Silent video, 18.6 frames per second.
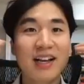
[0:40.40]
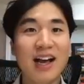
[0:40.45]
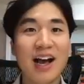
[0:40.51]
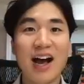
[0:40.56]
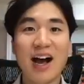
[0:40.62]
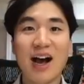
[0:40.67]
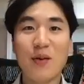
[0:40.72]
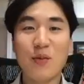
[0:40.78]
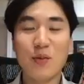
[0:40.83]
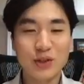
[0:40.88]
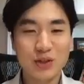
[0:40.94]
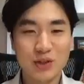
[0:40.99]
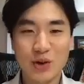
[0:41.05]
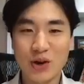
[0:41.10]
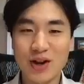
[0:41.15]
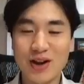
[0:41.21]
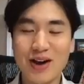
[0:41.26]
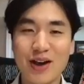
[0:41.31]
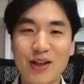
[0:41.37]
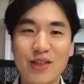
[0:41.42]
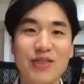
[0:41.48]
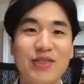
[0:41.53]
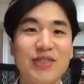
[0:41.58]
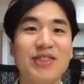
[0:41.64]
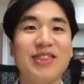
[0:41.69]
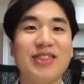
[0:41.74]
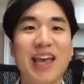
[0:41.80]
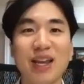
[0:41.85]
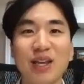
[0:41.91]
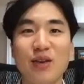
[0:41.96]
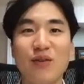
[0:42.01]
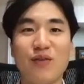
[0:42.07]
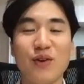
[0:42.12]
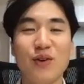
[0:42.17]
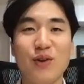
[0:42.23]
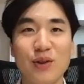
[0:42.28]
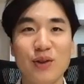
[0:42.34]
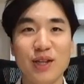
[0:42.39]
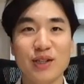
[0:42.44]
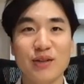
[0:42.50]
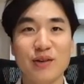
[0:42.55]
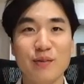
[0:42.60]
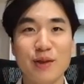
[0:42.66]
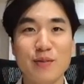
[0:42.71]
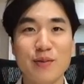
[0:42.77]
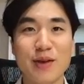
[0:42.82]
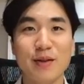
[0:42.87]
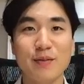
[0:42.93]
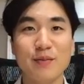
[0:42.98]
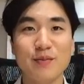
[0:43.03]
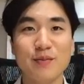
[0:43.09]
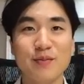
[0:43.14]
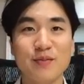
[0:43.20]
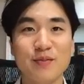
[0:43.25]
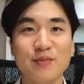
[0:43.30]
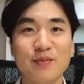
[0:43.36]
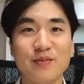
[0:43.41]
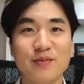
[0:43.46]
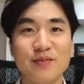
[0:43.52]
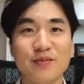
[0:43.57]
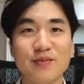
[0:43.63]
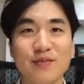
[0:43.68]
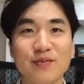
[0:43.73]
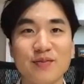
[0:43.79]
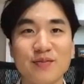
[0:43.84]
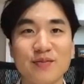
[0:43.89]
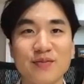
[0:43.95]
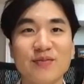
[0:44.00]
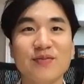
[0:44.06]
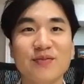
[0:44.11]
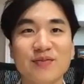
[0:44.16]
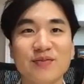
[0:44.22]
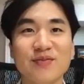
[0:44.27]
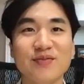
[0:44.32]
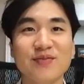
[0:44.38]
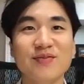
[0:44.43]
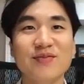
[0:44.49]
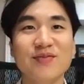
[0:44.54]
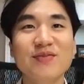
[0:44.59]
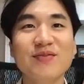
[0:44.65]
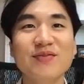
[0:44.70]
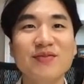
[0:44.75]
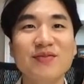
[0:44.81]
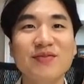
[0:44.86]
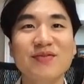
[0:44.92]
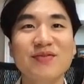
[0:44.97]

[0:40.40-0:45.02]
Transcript: uh, what's going on? Thank you for doing this for me, man. Well, thank you